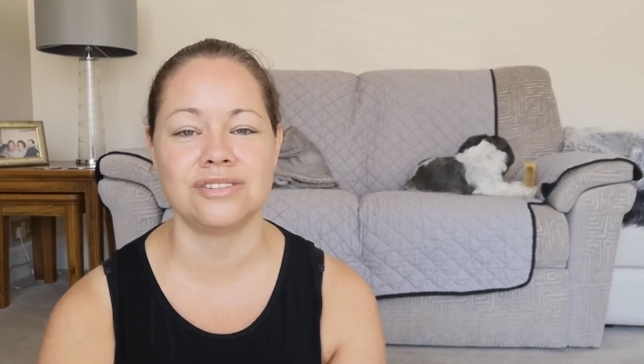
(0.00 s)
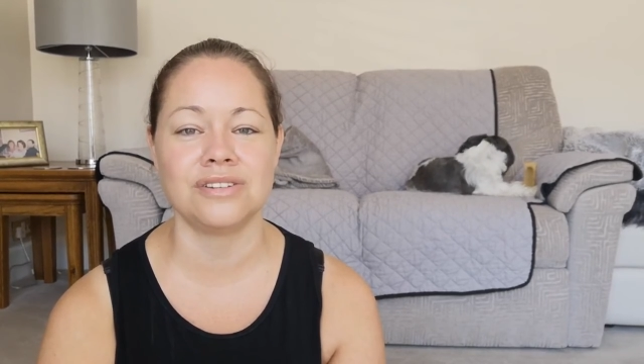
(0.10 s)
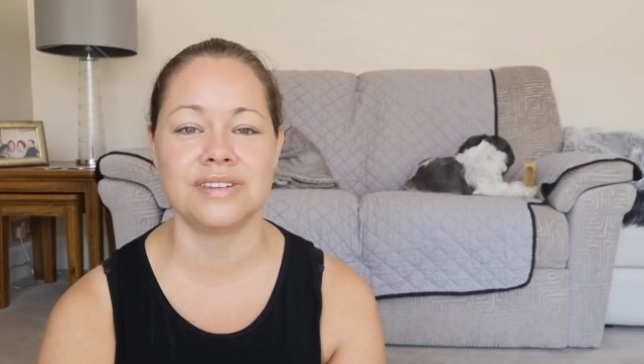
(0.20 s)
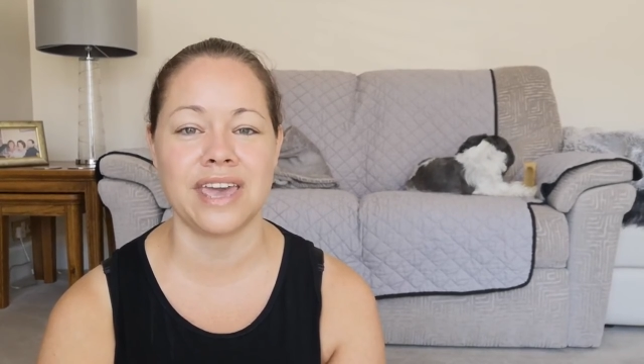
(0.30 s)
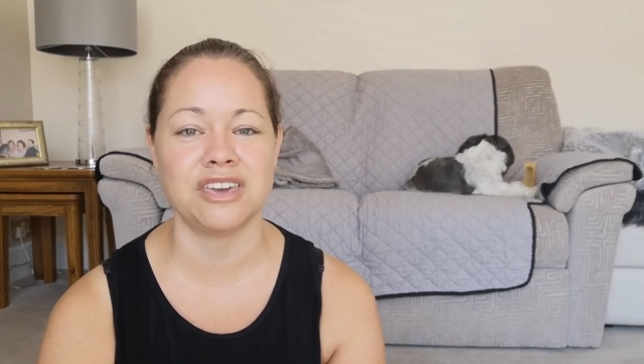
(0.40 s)

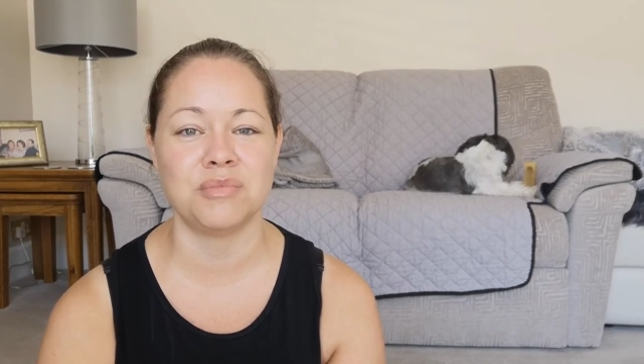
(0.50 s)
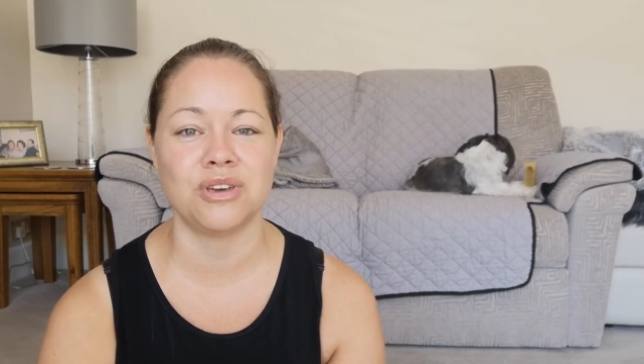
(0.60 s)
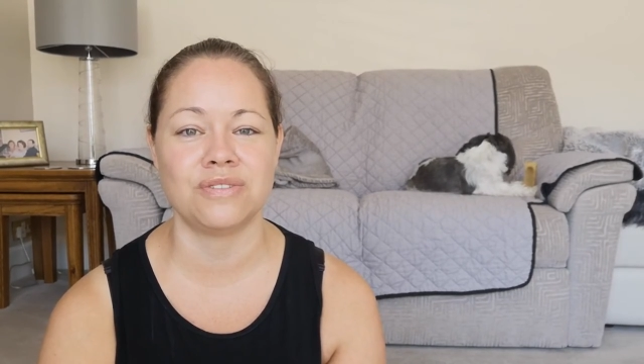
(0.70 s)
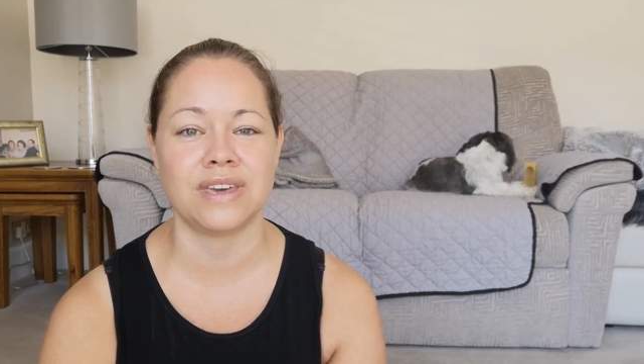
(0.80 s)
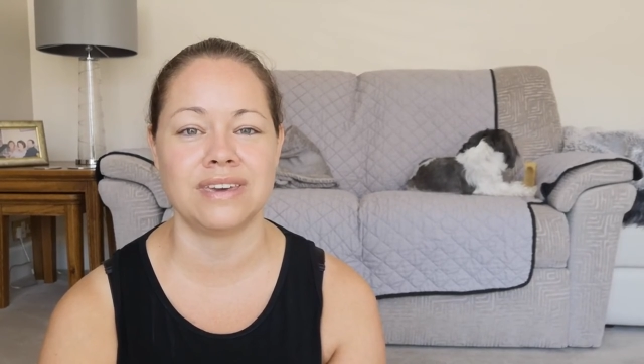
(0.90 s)
just to get you
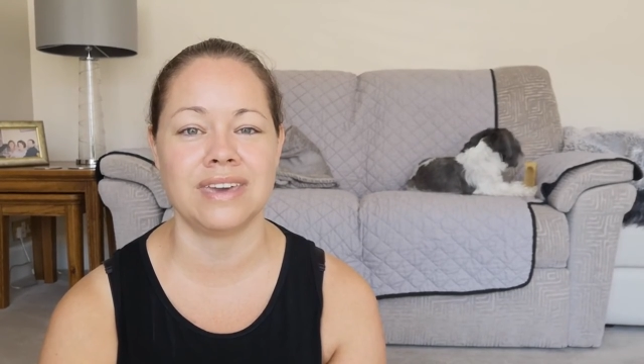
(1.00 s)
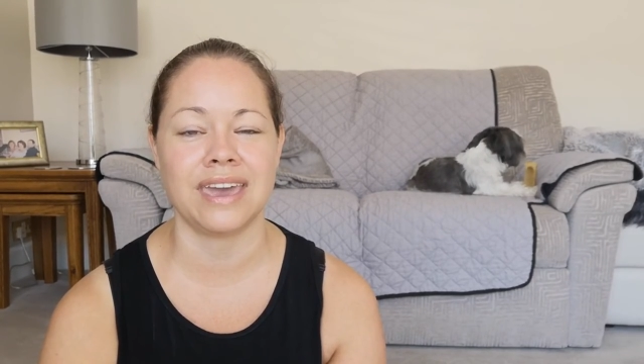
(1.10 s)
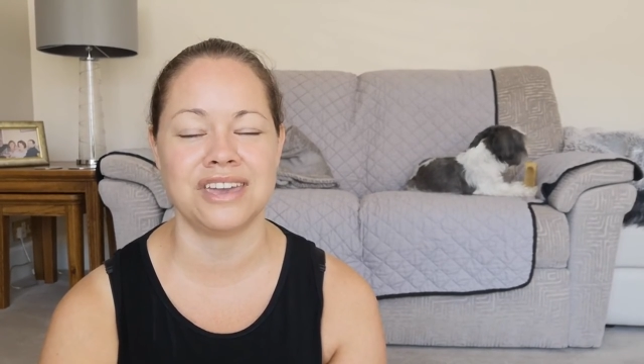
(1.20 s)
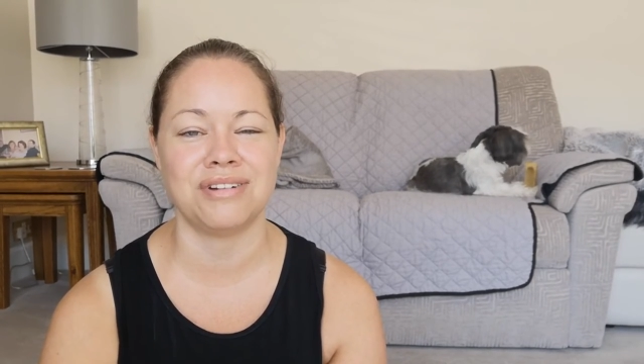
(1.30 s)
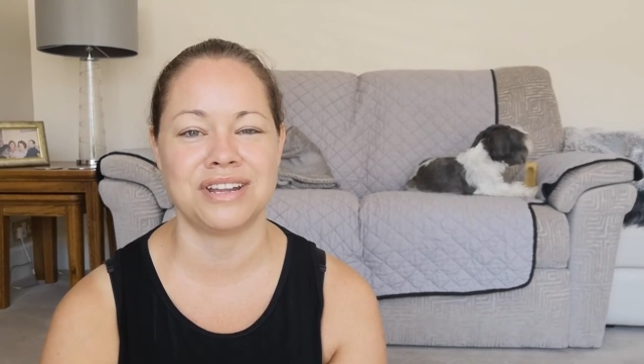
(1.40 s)
moving and
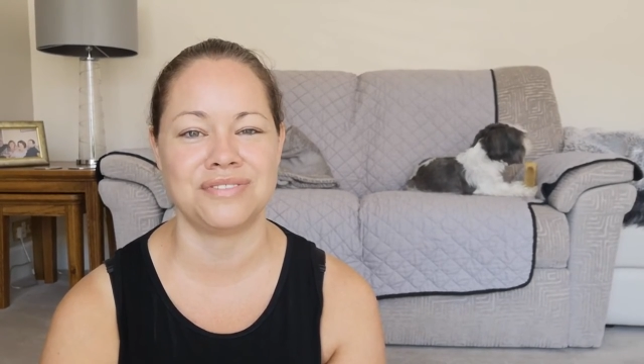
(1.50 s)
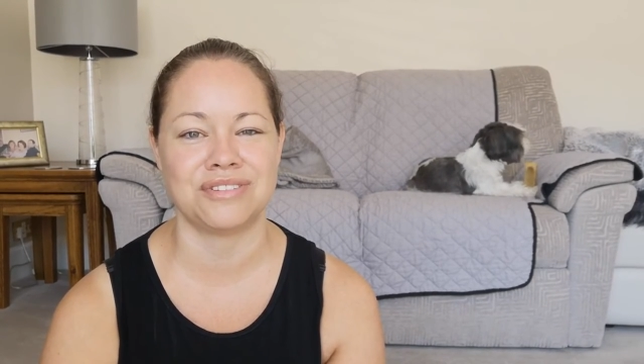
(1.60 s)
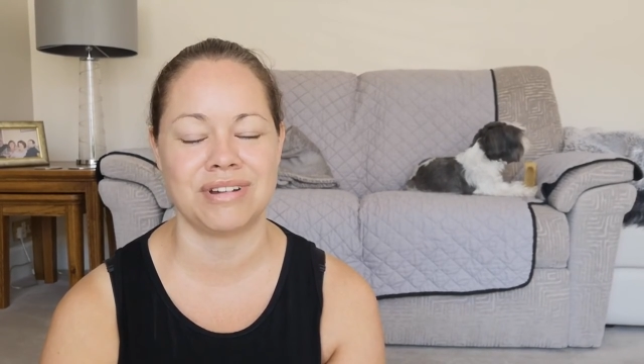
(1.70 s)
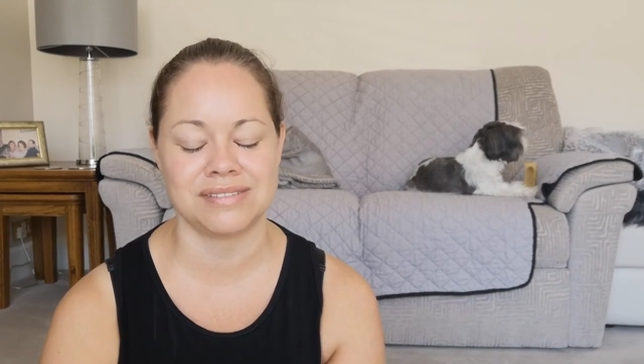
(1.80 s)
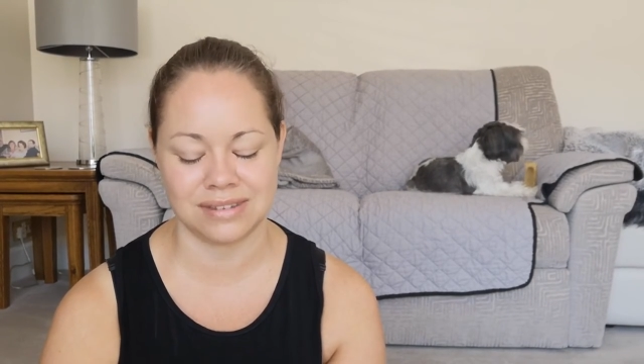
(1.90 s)
get you ready for
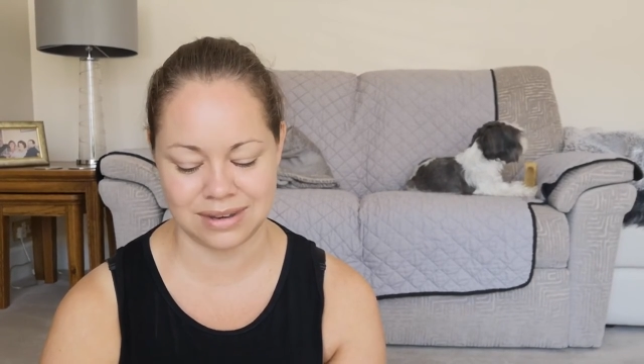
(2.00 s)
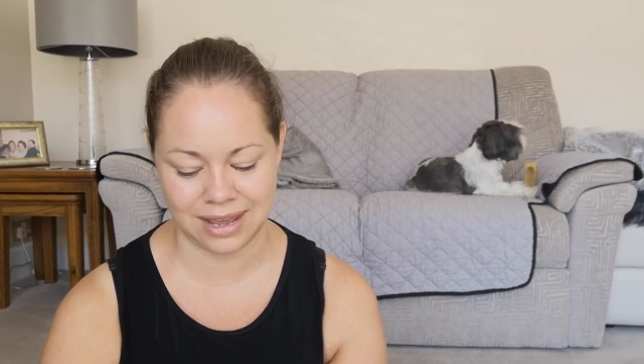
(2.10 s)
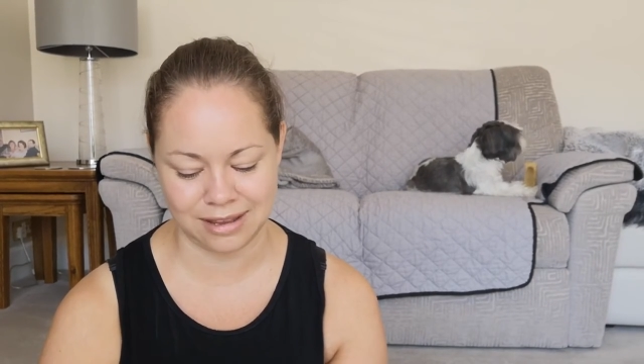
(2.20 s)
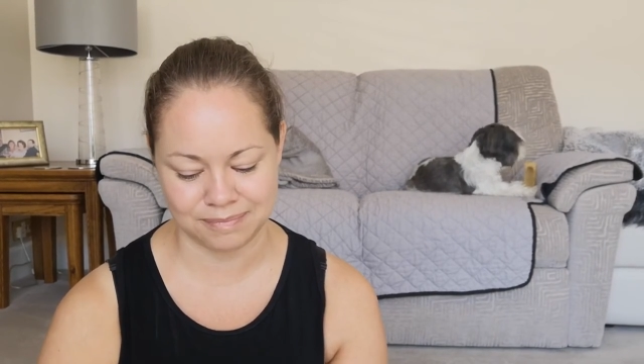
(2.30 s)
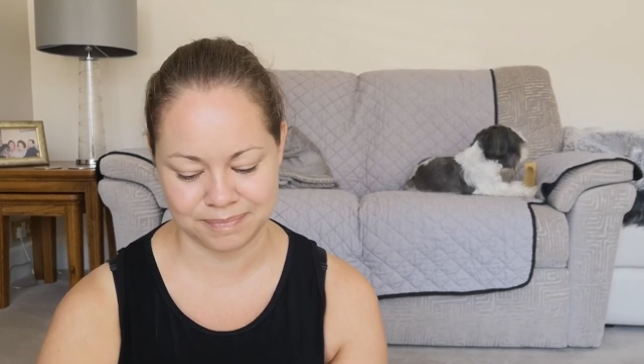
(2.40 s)
the rest of the day.